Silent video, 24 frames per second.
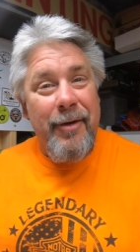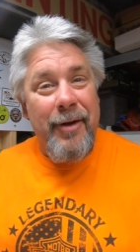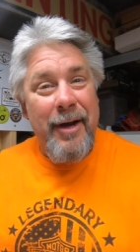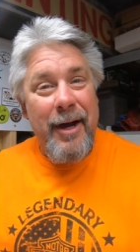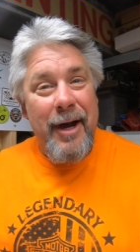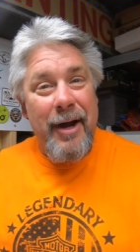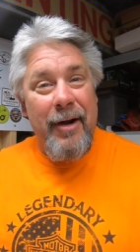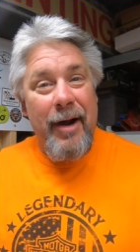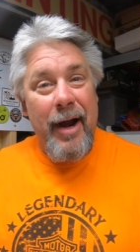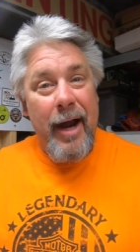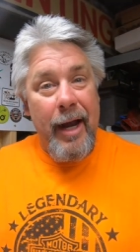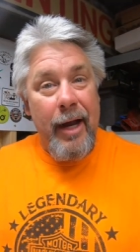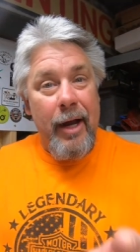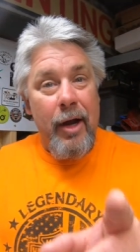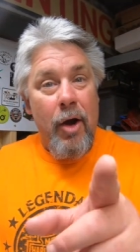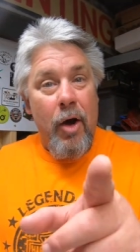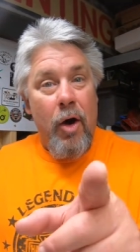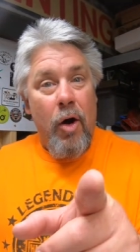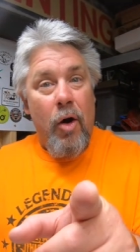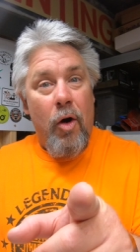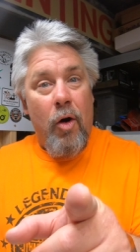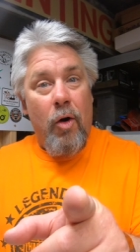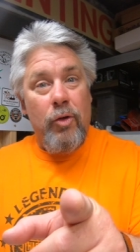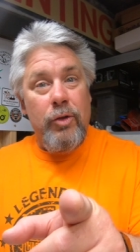All right,
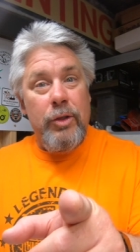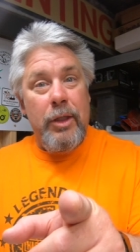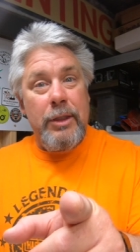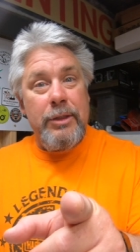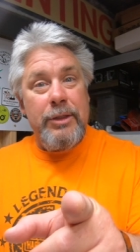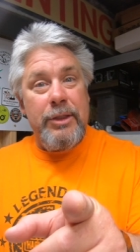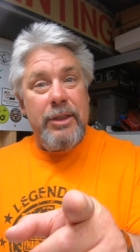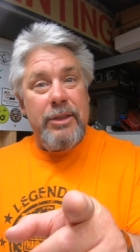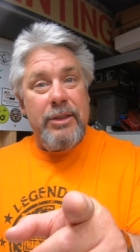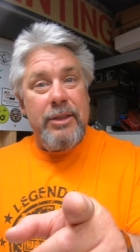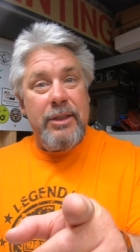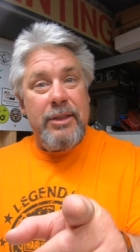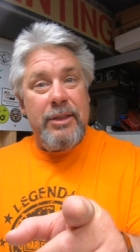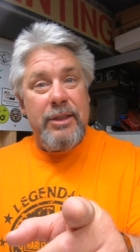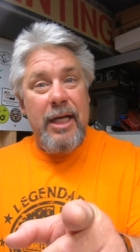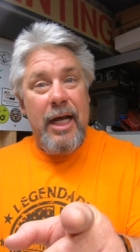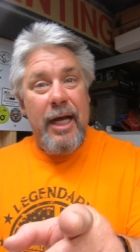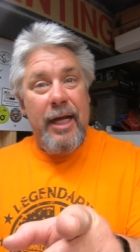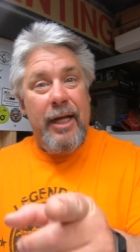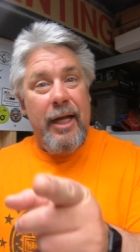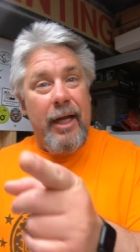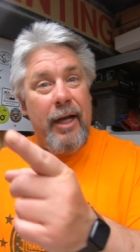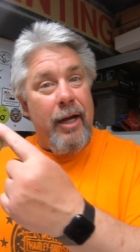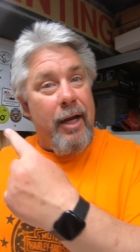hold on just a
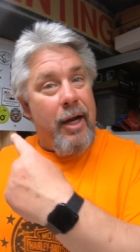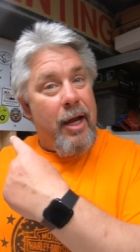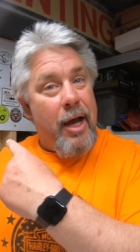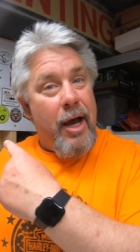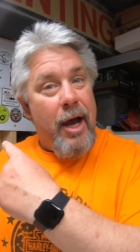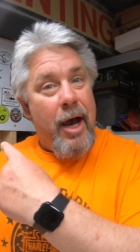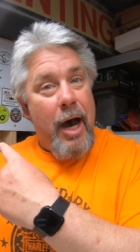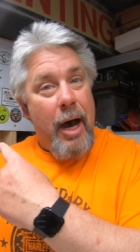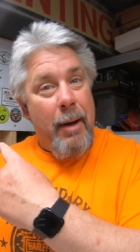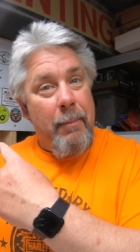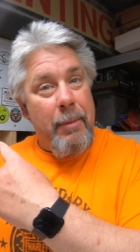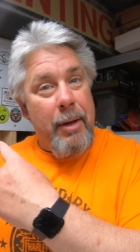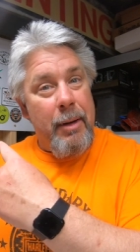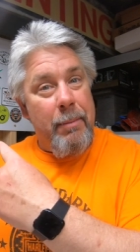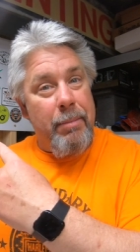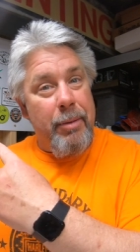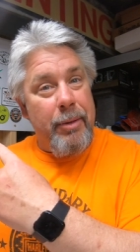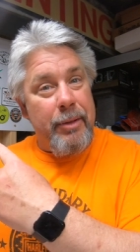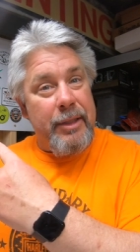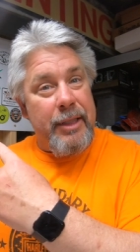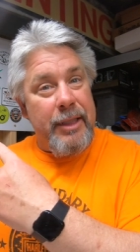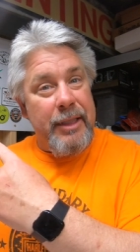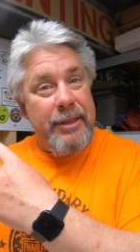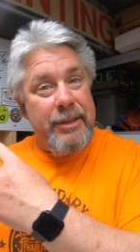second. I'm going to
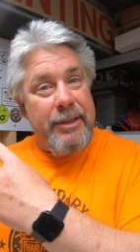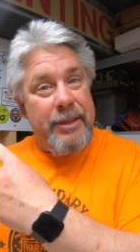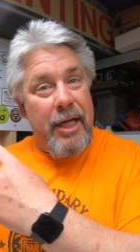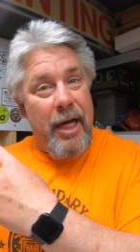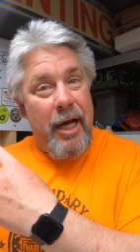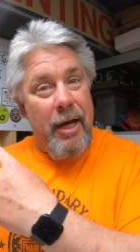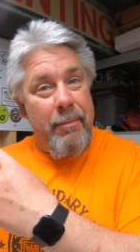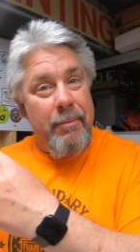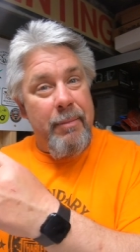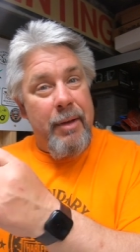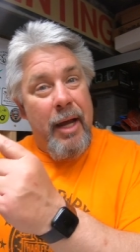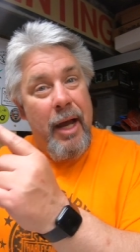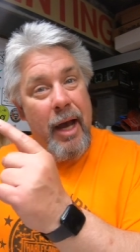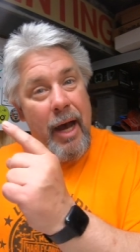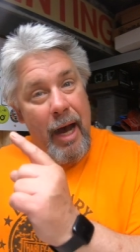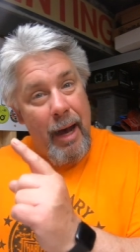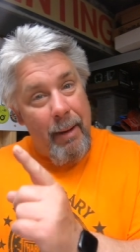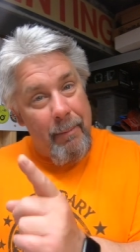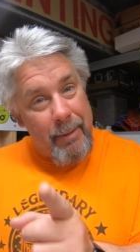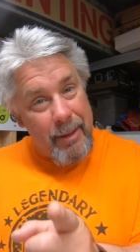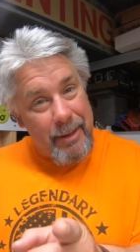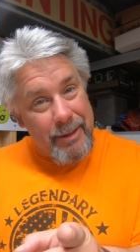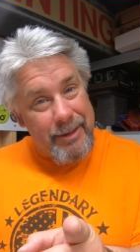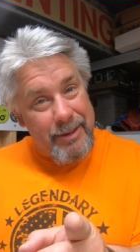put these up. I'm
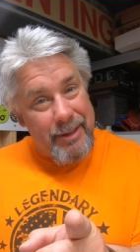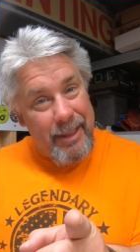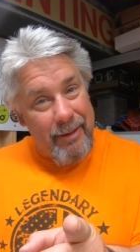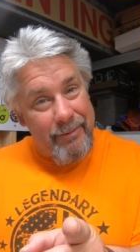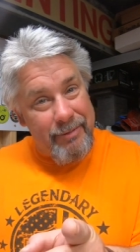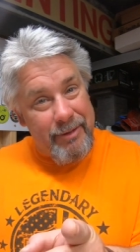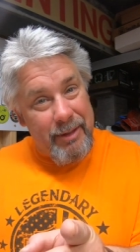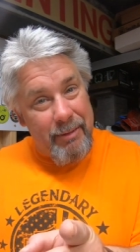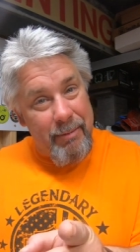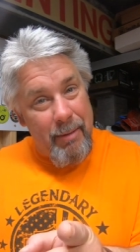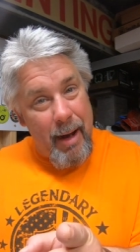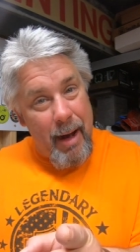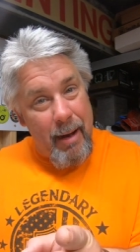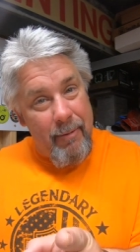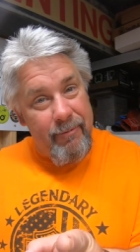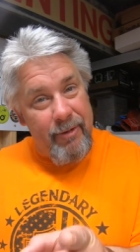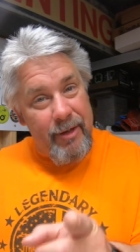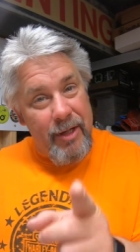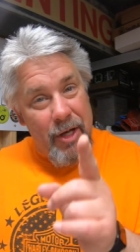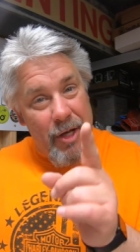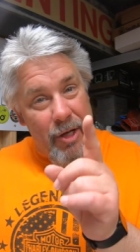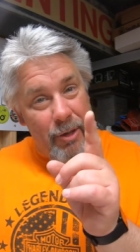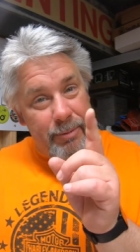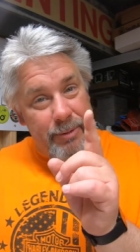going to stuff some
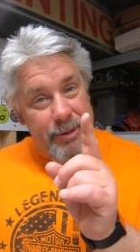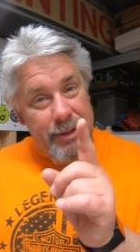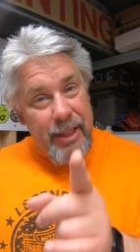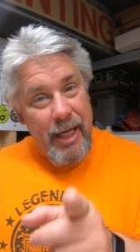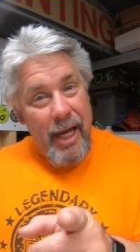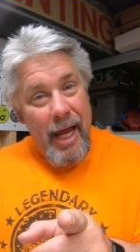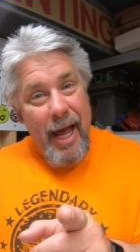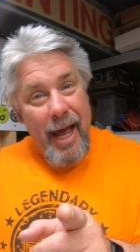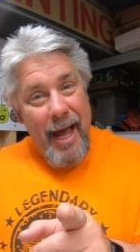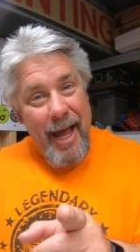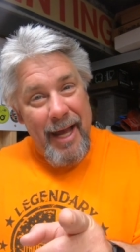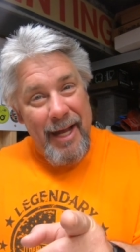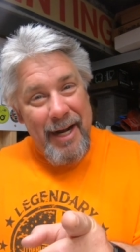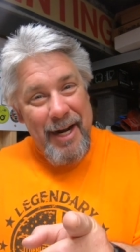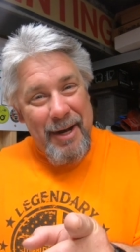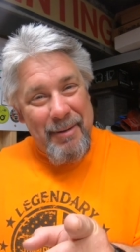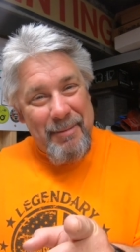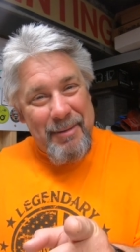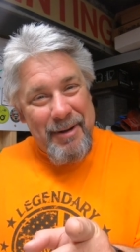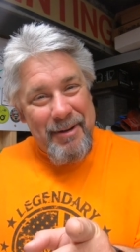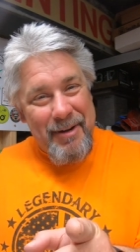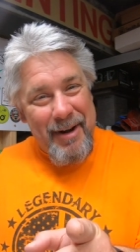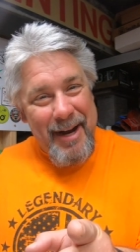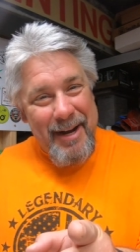envelopes, and I'll
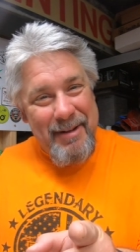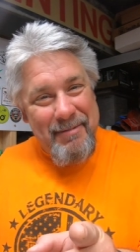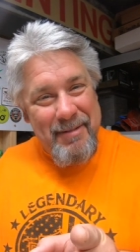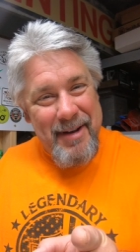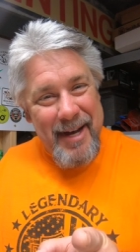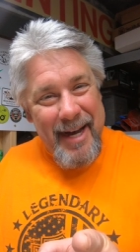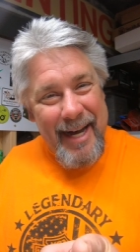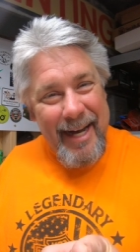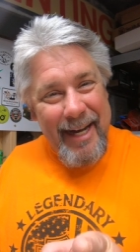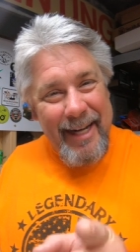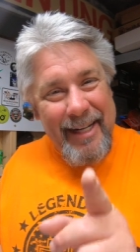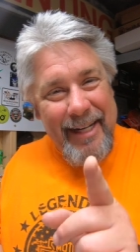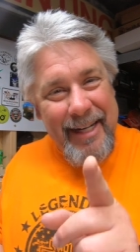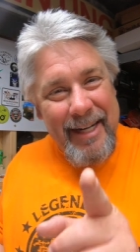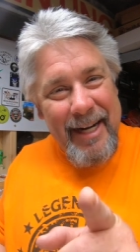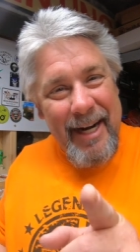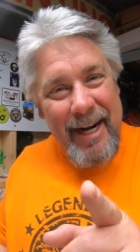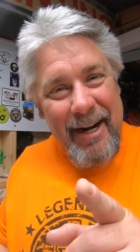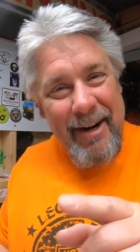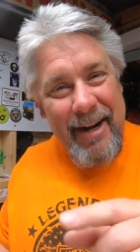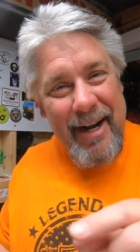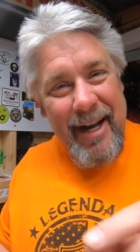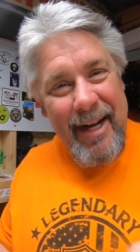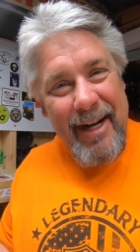be right back. All
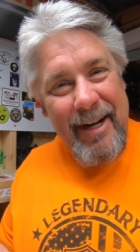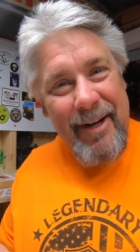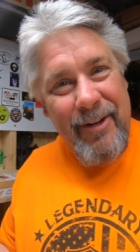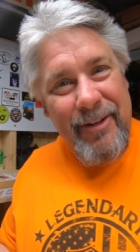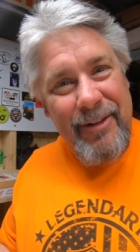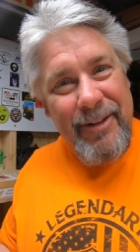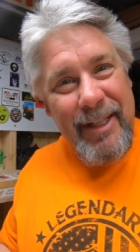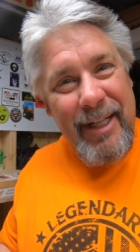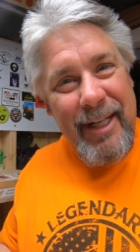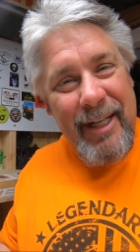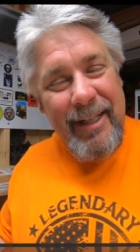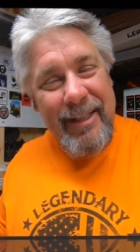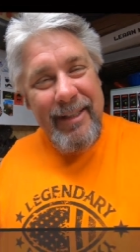right, hold on.